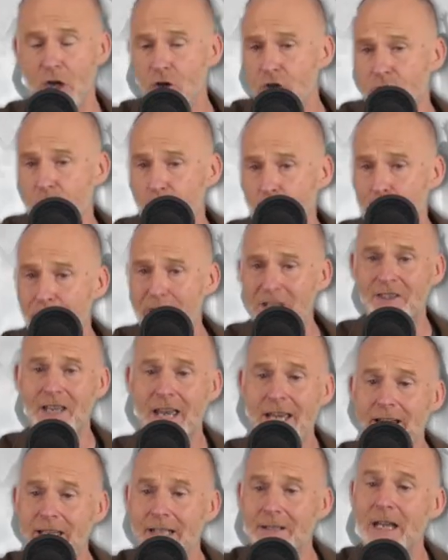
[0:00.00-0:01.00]
those that will be
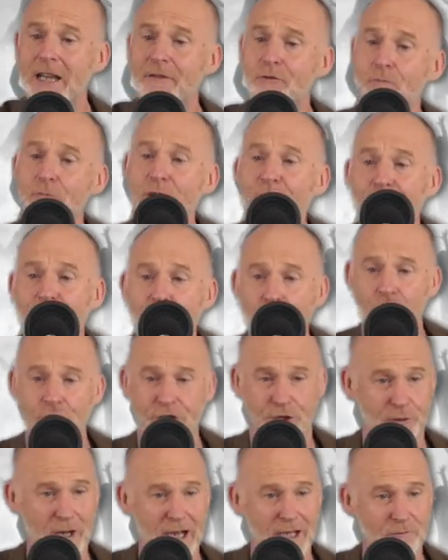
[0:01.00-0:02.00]
taken even
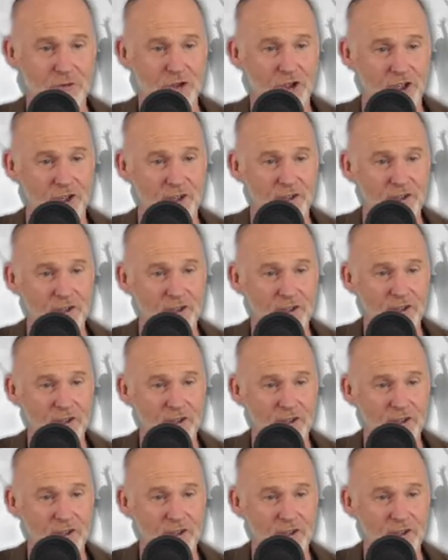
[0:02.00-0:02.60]
before the rapture.